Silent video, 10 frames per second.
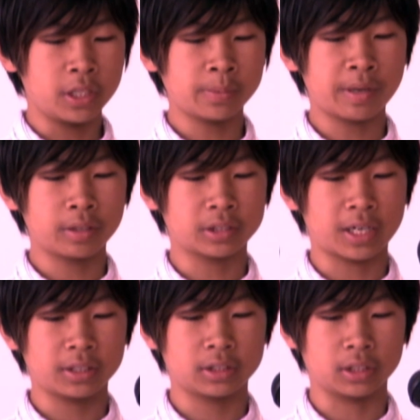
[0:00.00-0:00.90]
this man
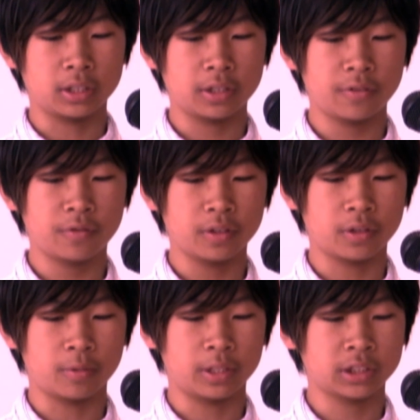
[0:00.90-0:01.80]
decided to
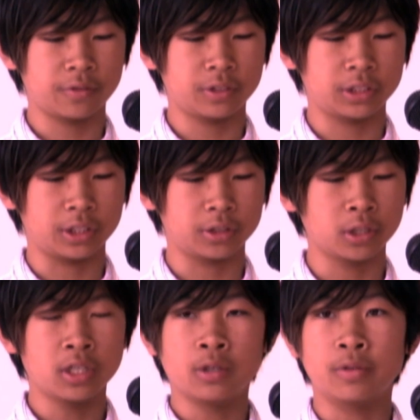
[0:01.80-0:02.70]
live the rest of his years
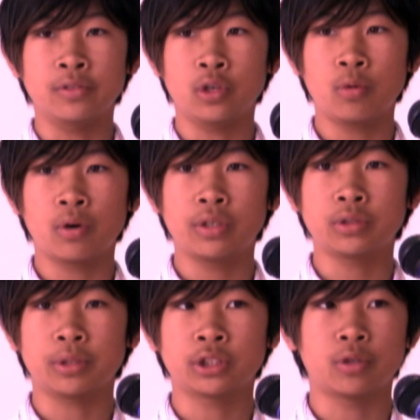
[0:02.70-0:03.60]
with no
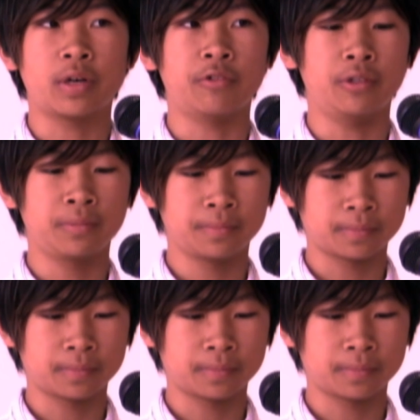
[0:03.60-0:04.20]
worries whatsoever.